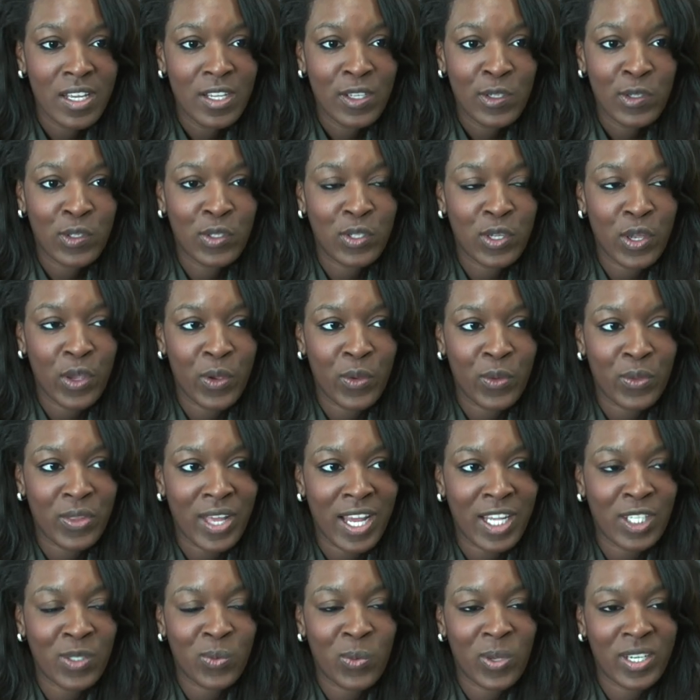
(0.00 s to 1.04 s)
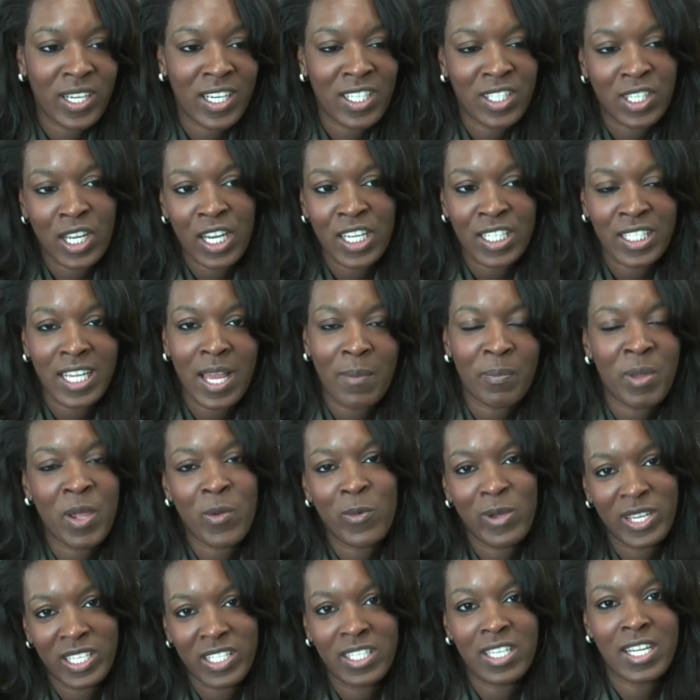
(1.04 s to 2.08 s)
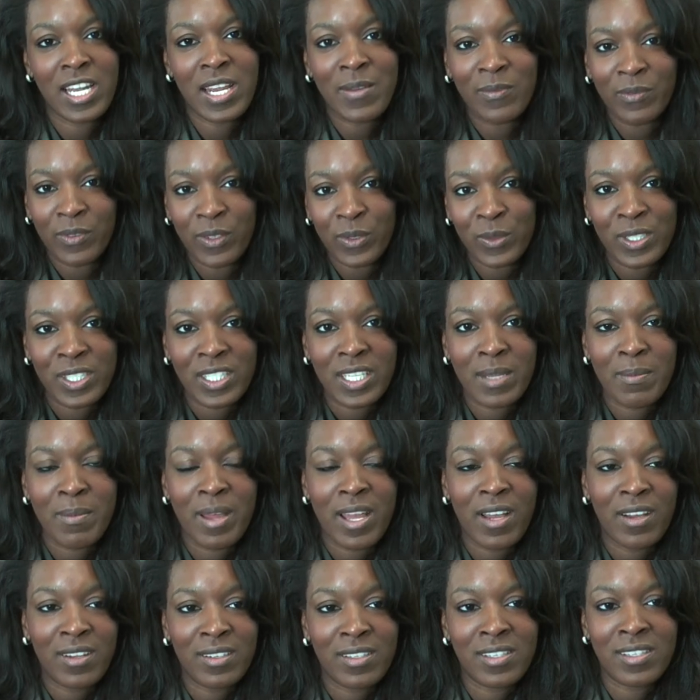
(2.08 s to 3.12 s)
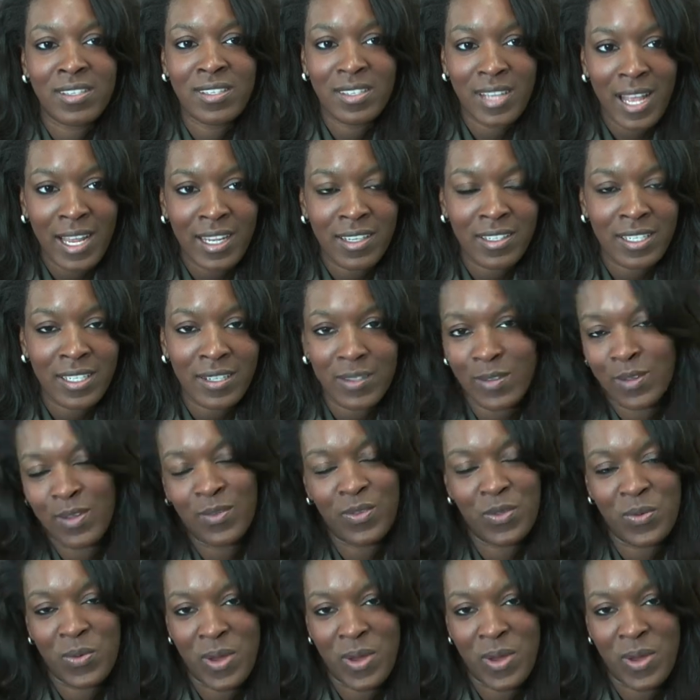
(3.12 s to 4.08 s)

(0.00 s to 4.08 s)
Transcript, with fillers: So that's when I started to get my Western influence and my understanding of the